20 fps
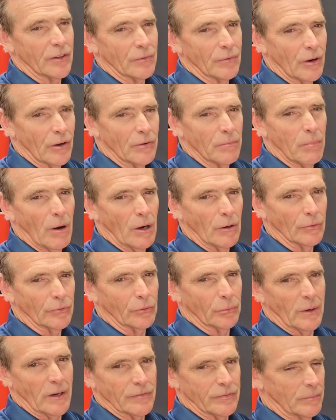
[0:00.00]
the road miles
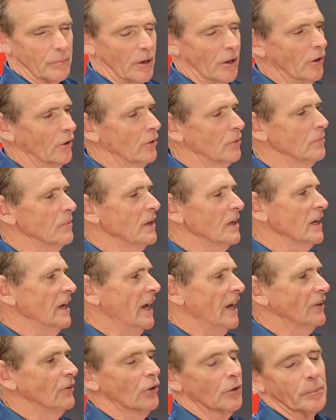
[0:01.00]
away from home
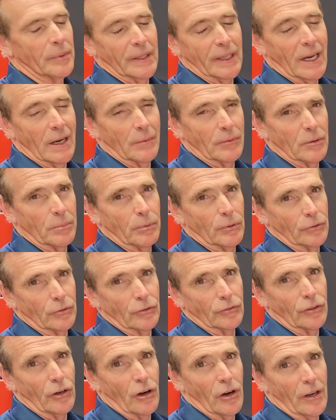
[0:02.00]
and not being able to put
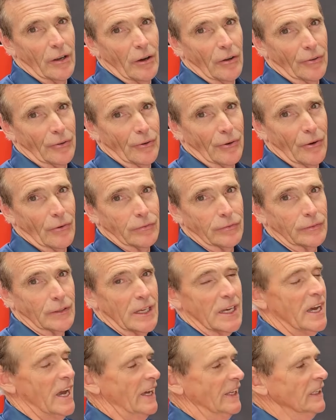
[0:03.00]
your tyre on and off.
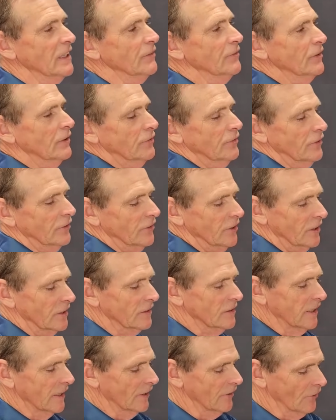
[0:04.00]
And even if you
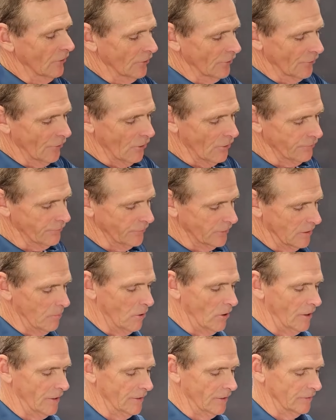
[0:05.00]
did get it on and off, you
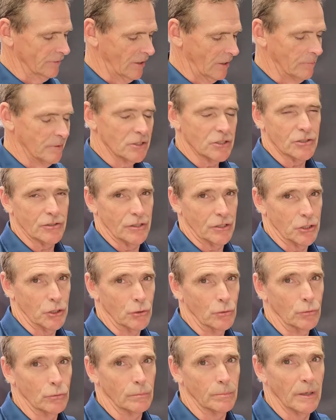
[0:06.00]
might damage the
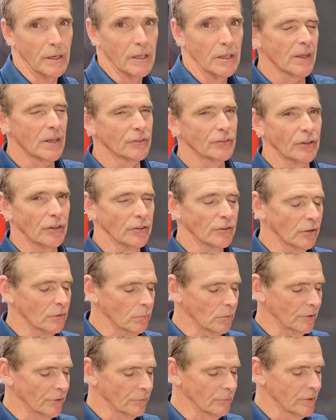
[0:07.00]
tube. So you
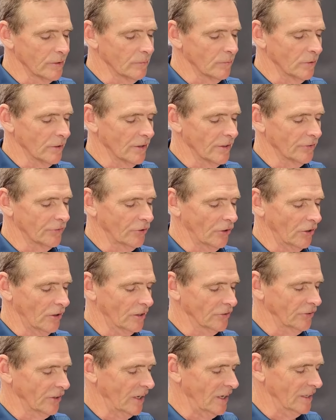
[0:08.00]
don't want a rim where the
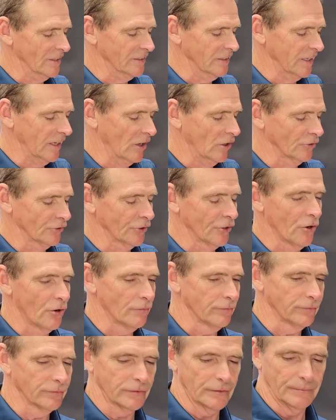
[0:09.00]
tyre's hard to get on and
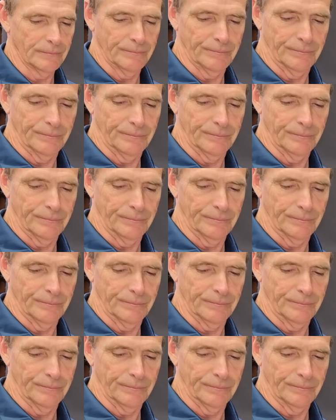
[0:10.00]
off.